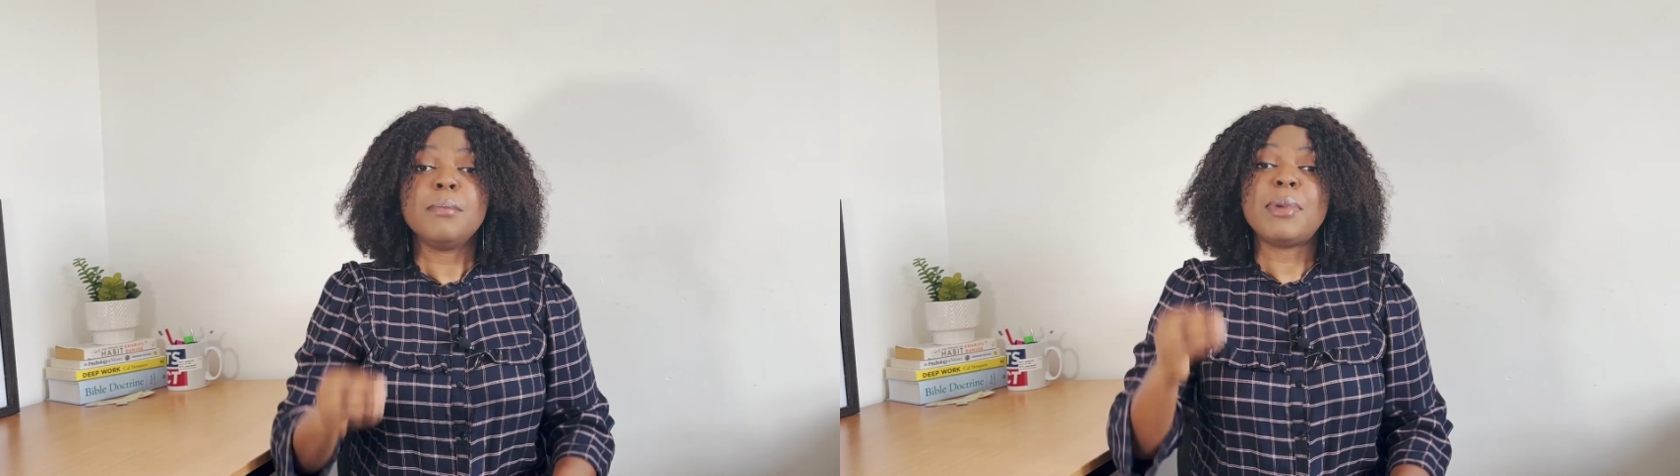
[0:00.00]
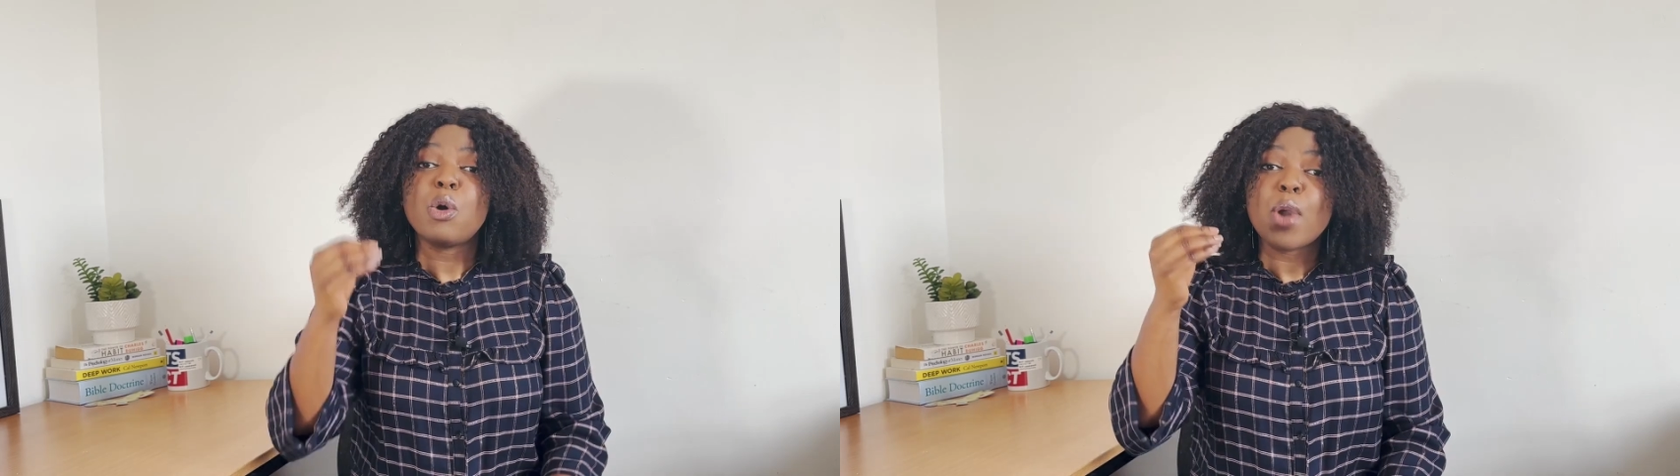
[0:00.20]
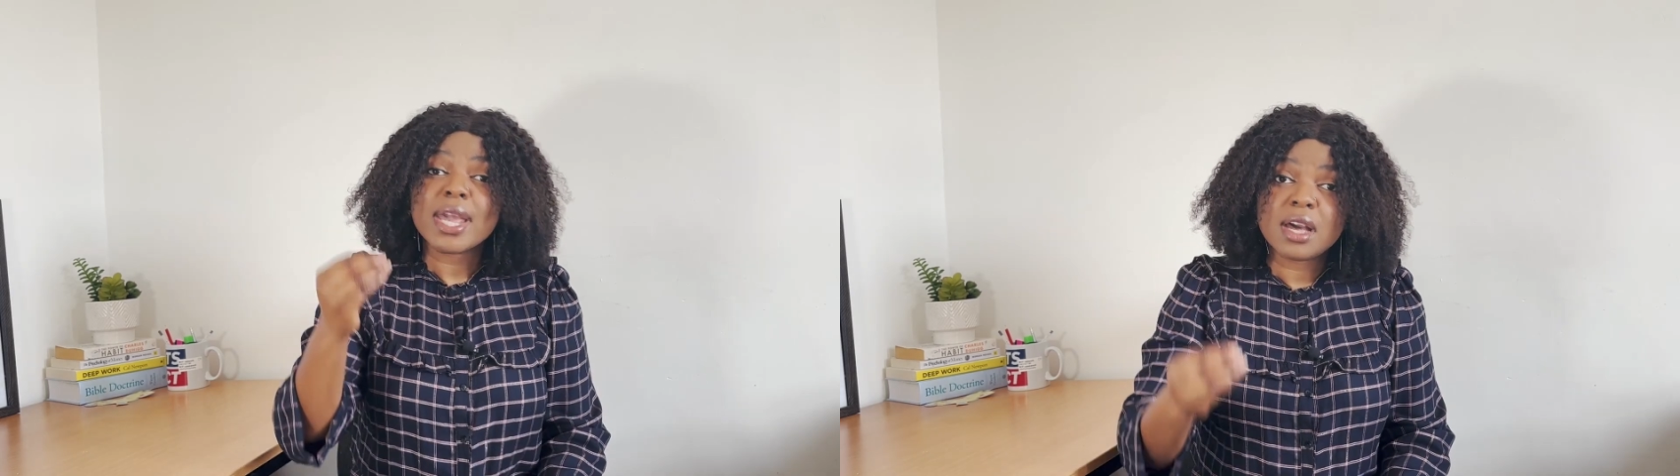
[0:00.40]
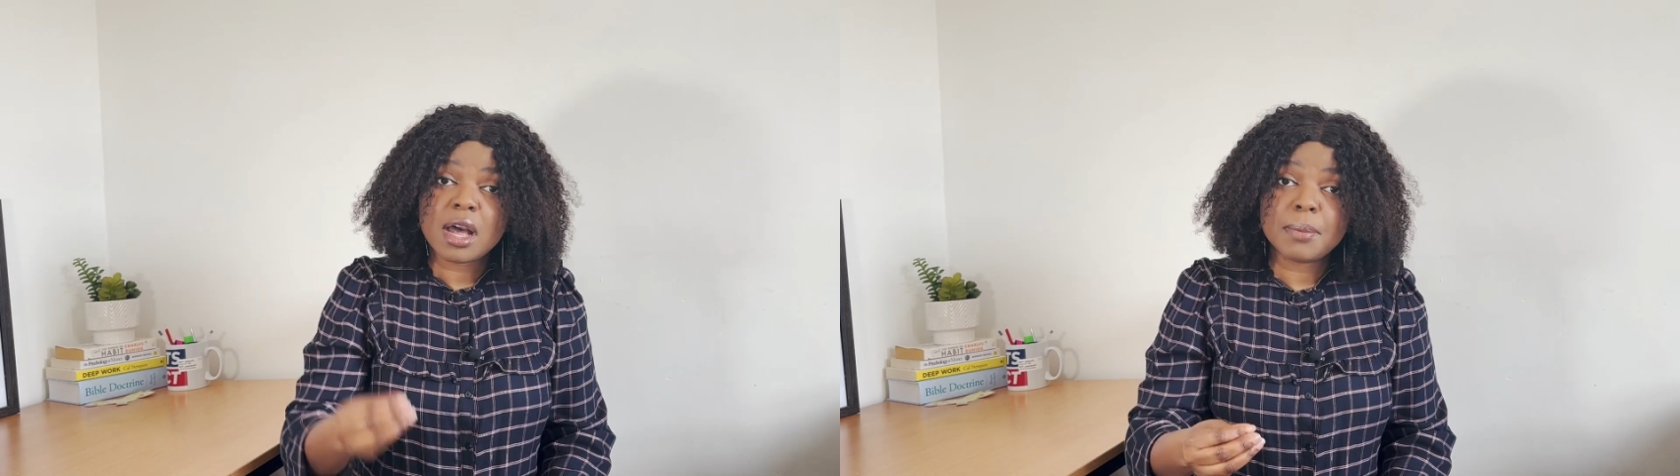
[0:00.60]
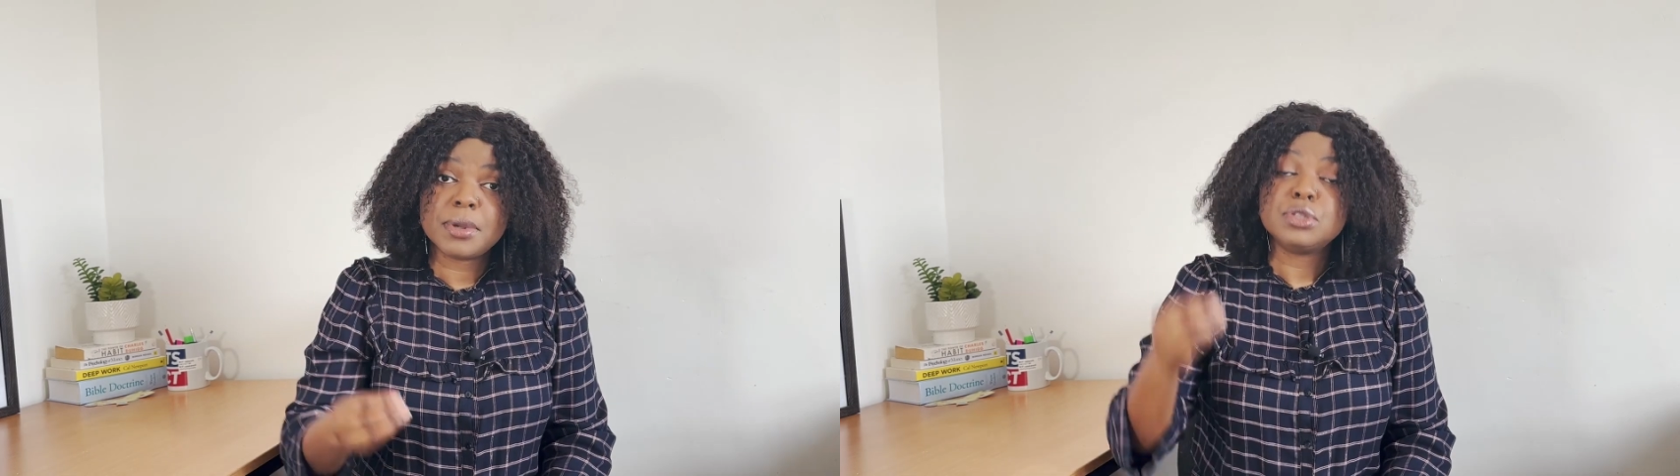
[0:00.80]
but wake
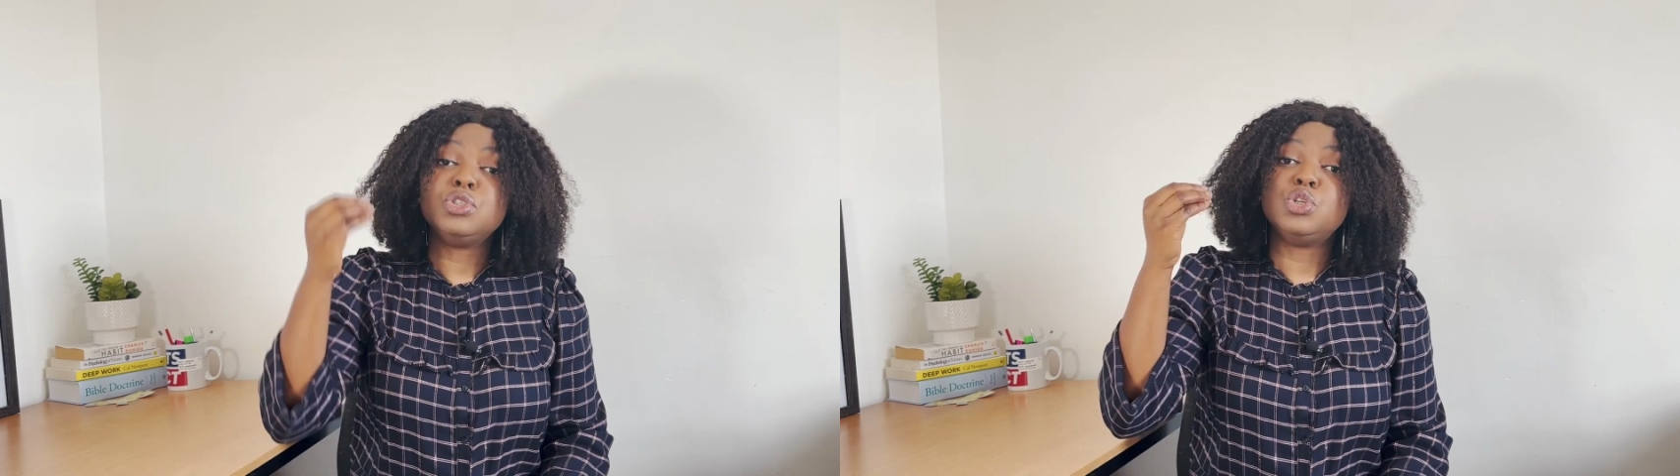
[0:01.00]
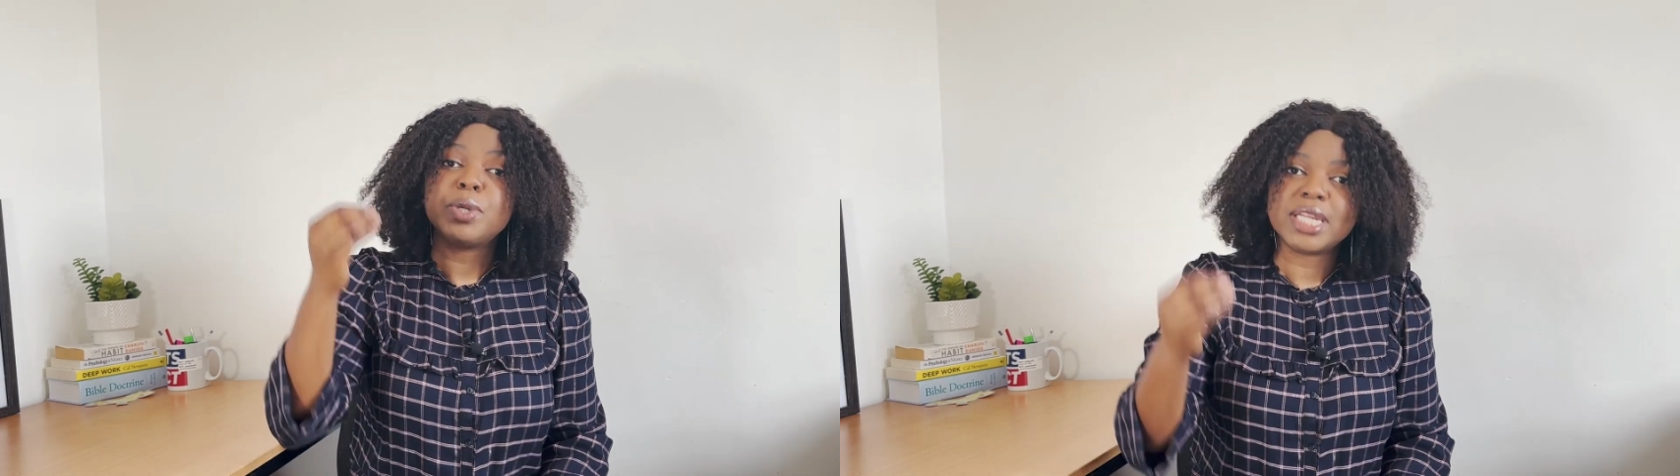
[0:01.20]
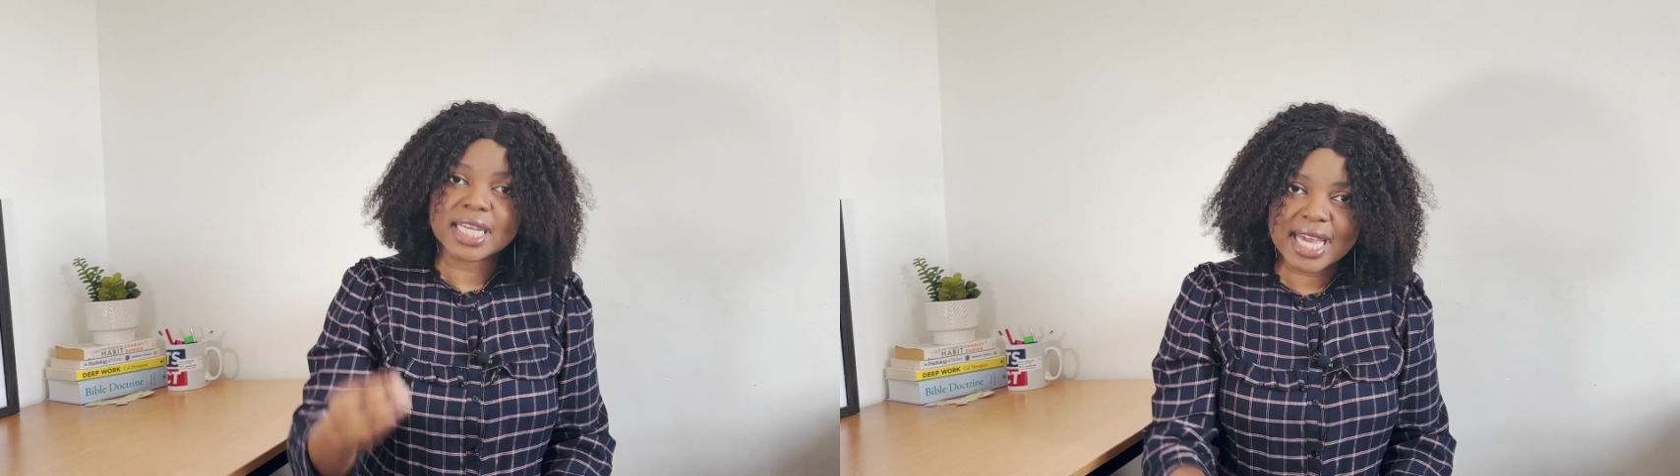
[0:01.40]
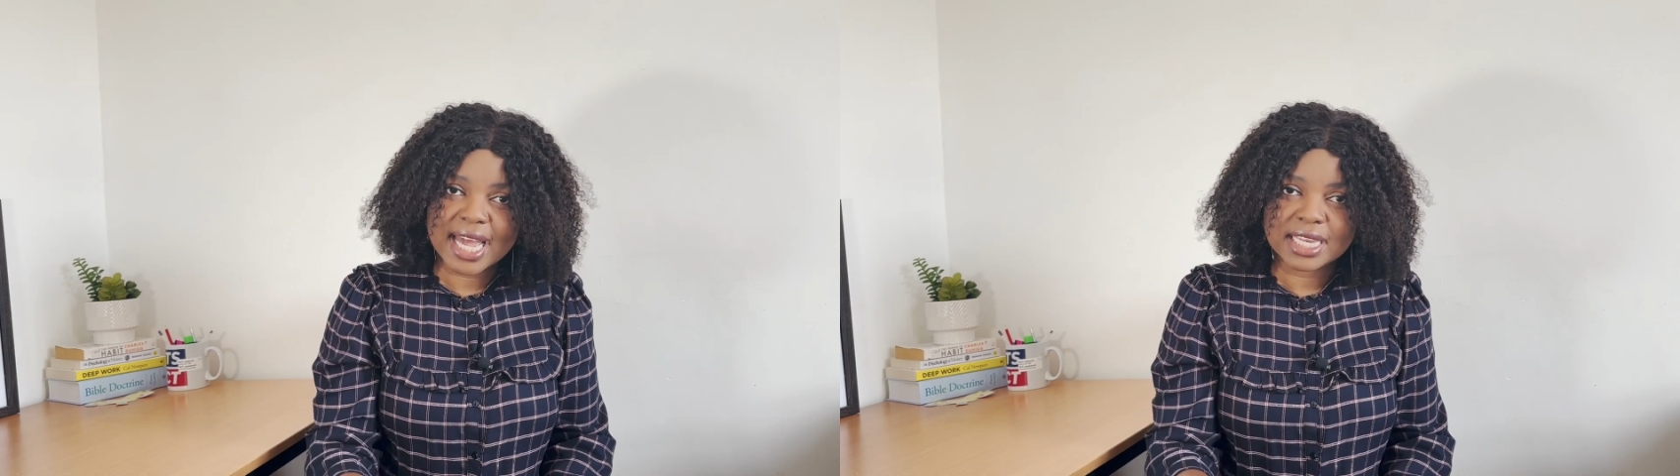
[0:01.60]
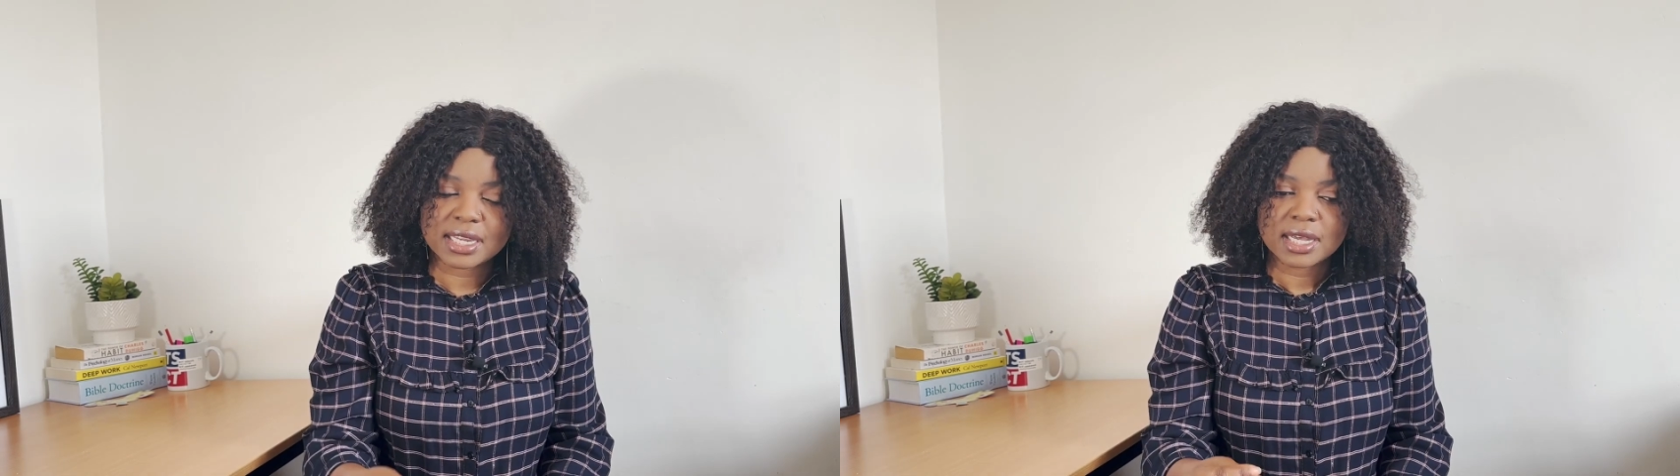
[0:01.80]
up to do it
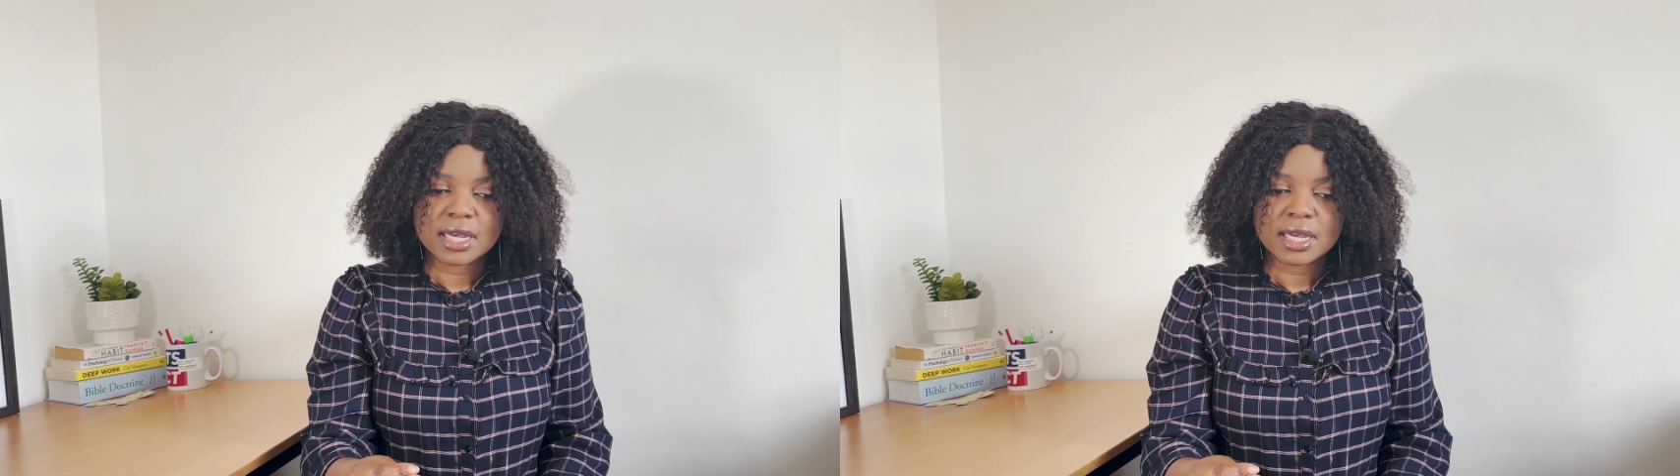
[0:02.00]
again.